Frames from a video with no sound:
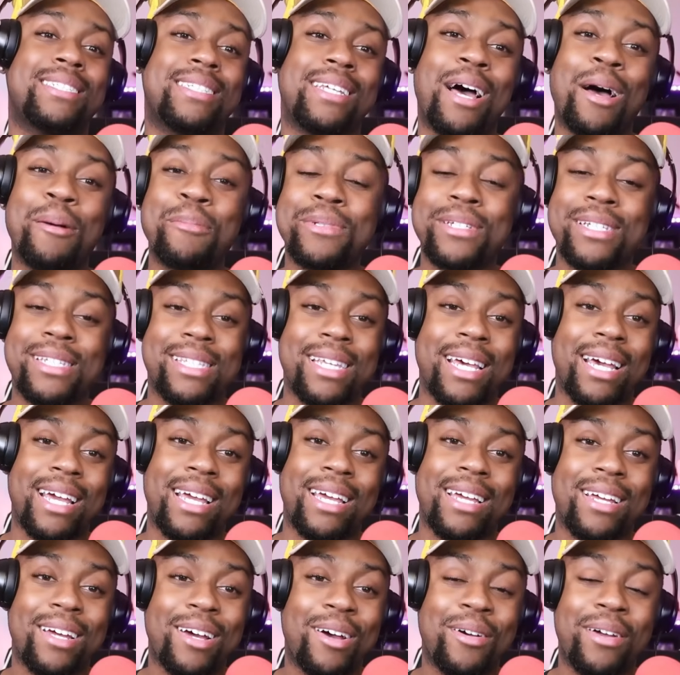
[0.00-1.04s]
I'm just saying,
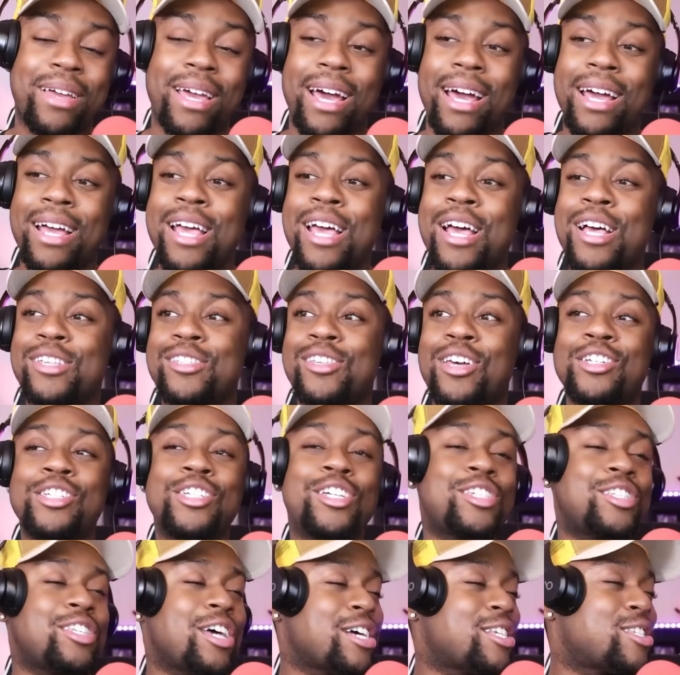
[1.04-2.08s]
okay? So she
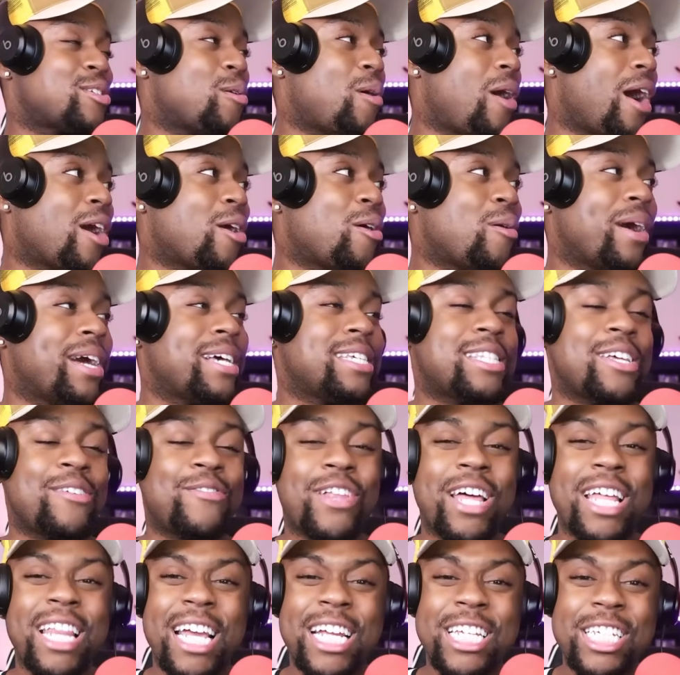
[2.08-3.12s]
starts to walk away and stuff
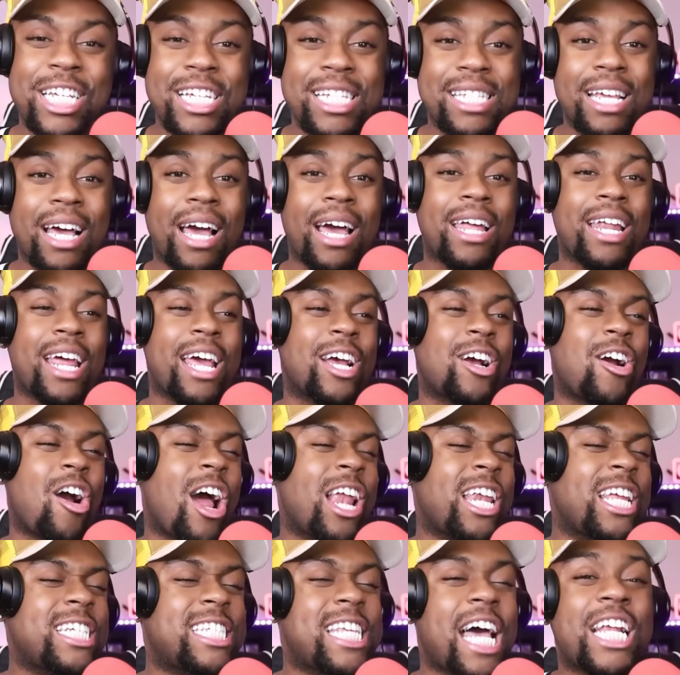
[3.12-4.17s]
like that. And
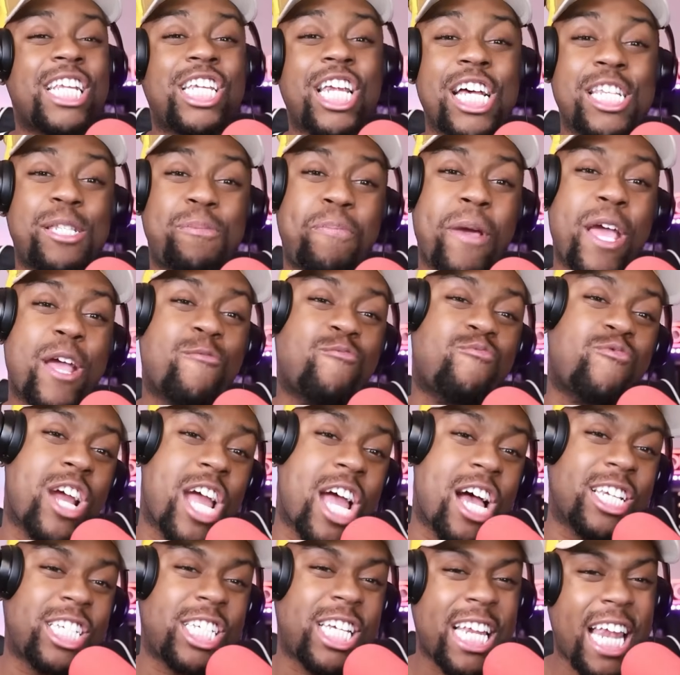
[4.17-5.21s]
Carly's like, just be real.
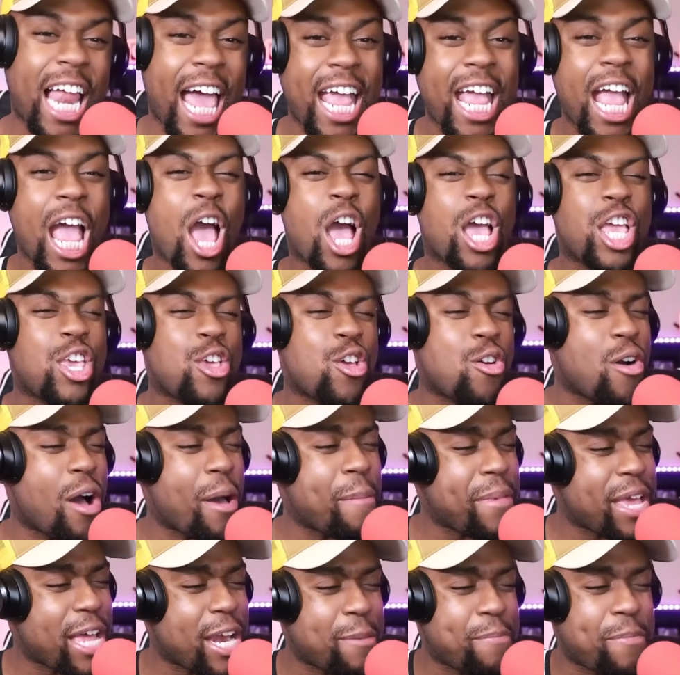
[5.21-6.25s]
She's like, you want me
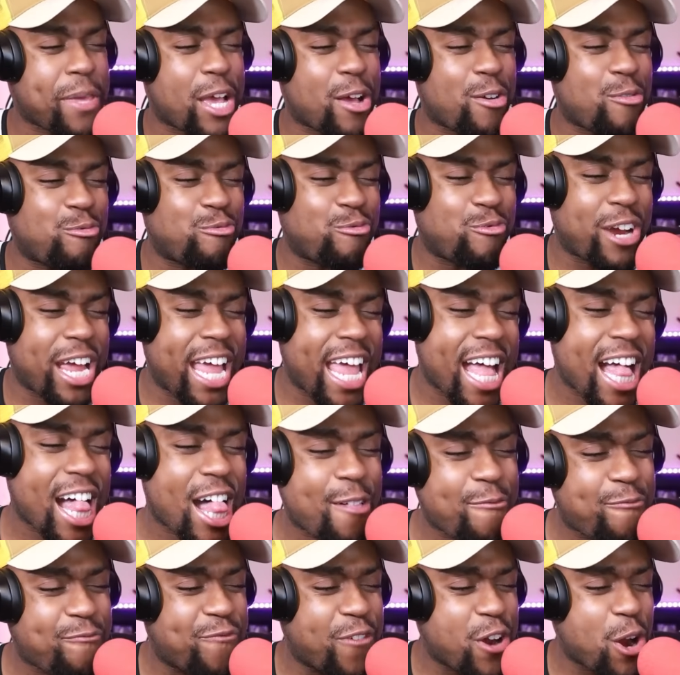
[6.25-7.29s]
to be real
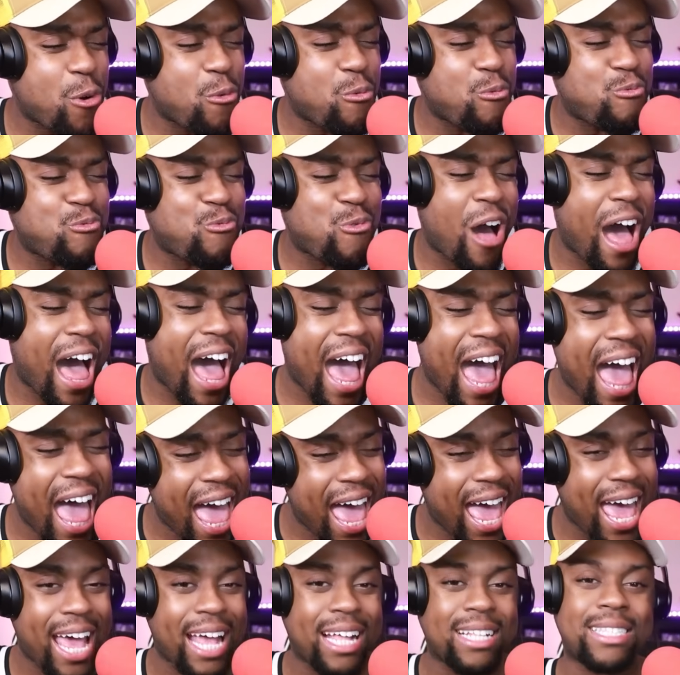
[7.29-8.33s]
for
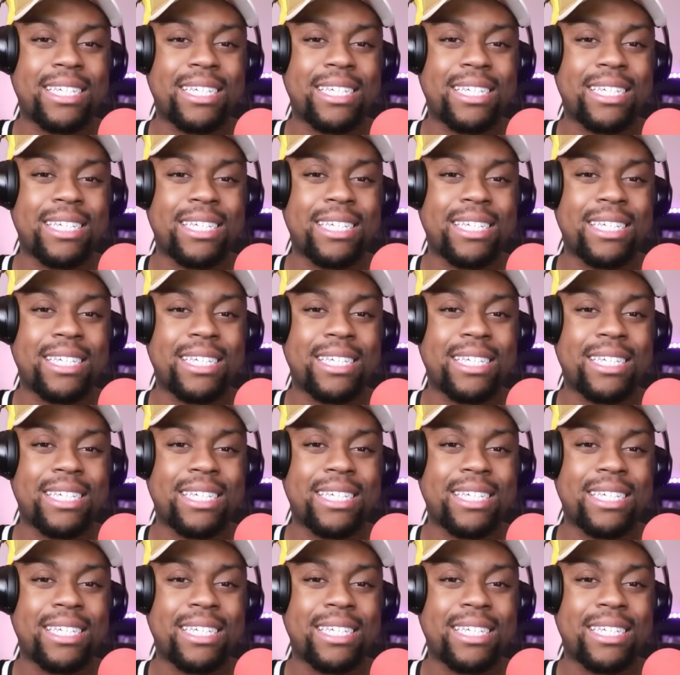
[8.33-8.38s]
what?